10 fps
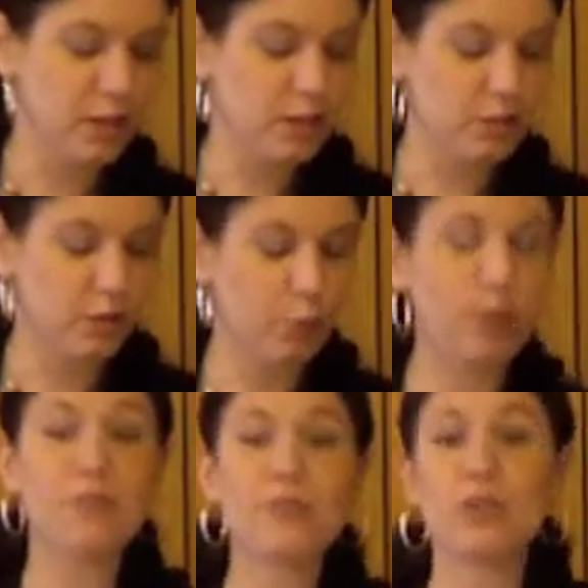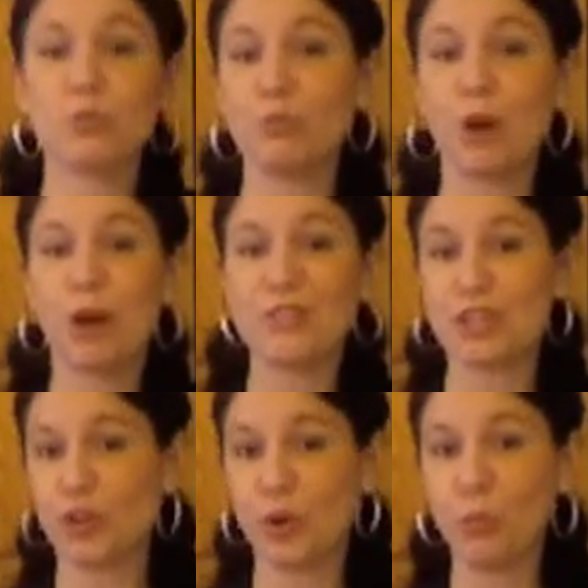So whenever you're
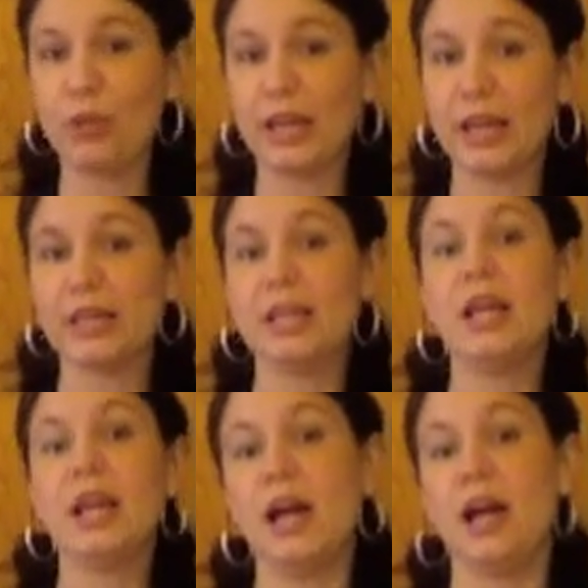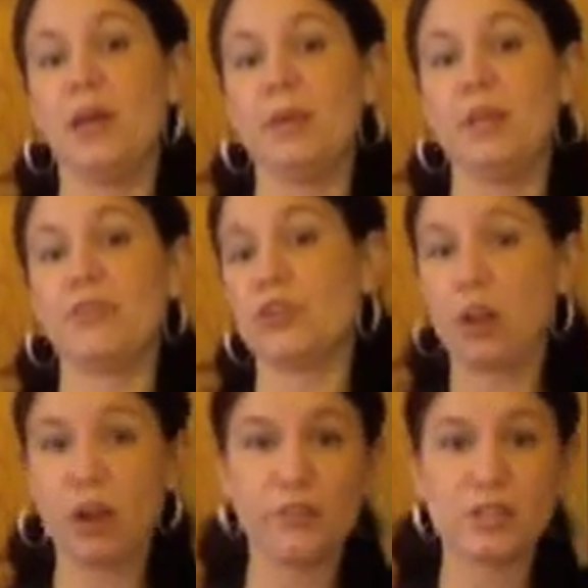harvesting your own plant, and if you're not
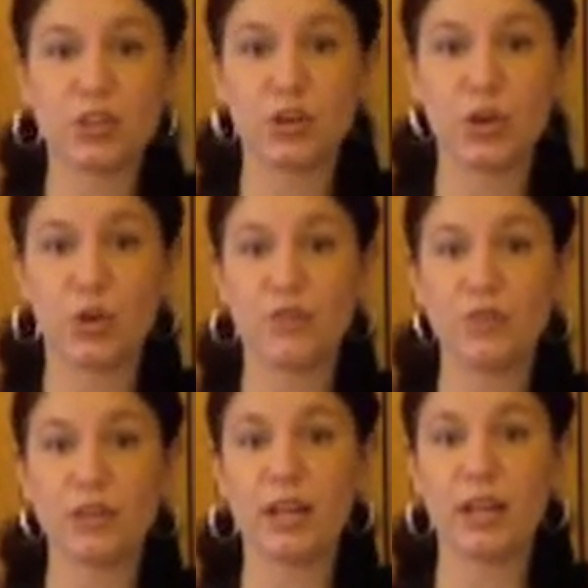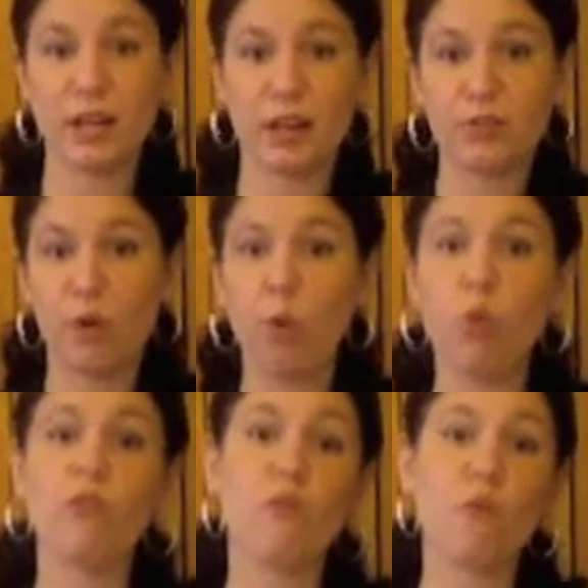harvesting your own, if you get it in as whole
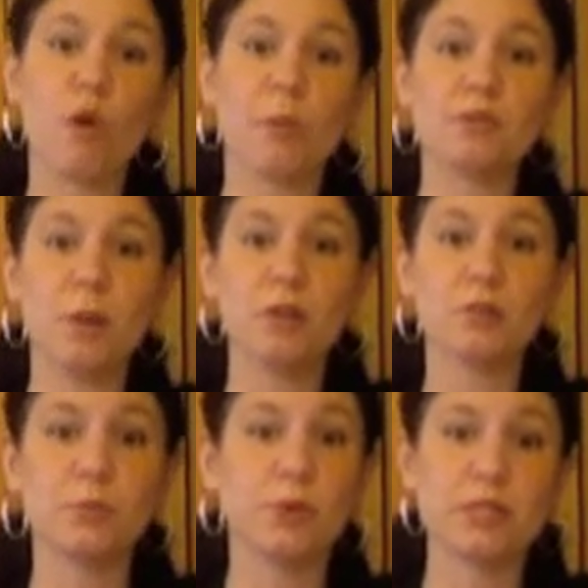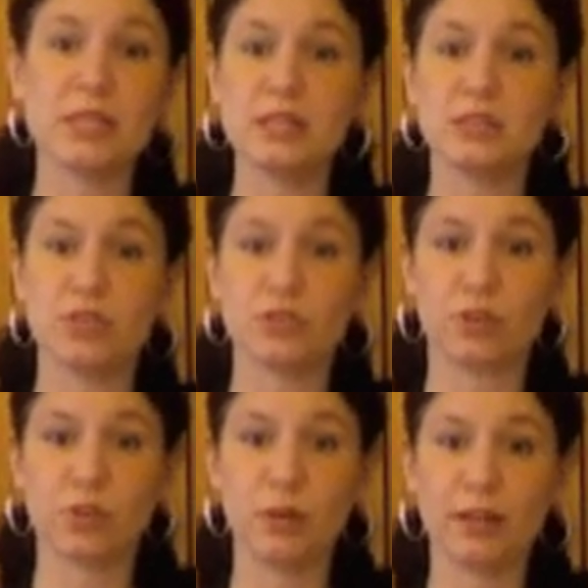of a form as possible, it's easier to
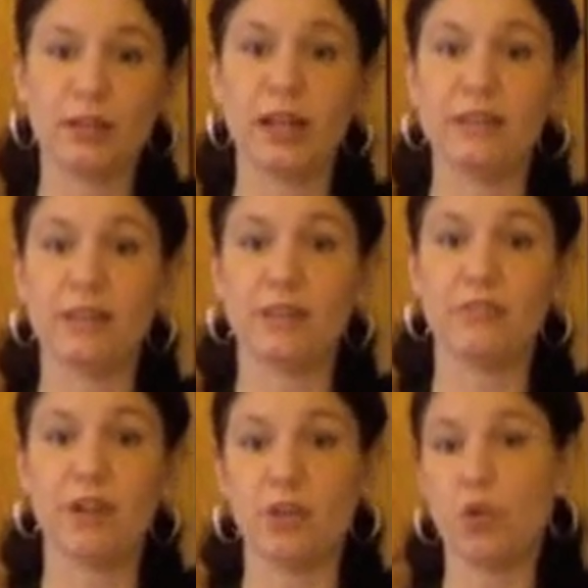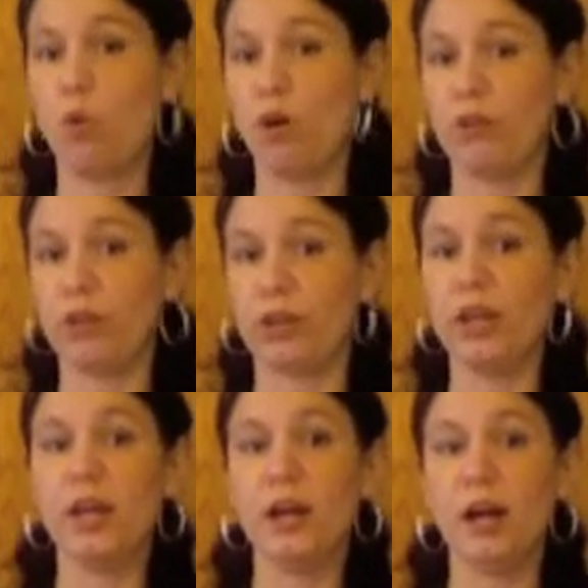correctly identify the quality
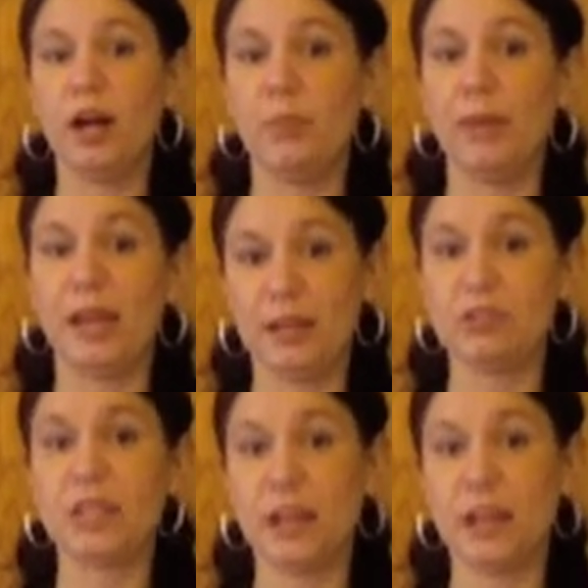and the